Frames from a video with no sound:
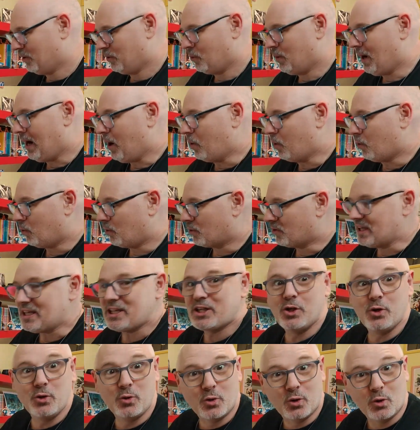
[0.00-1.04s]
wow,
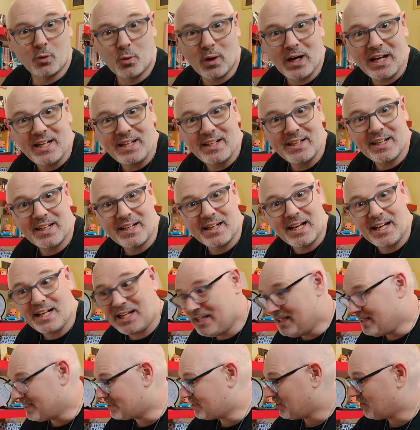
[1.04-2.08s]
thank you, Wayne and
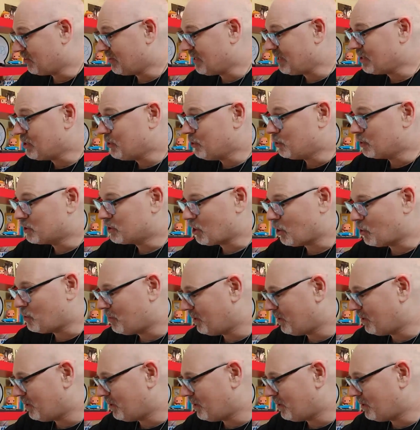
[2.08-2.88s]
Elliot. Thank you so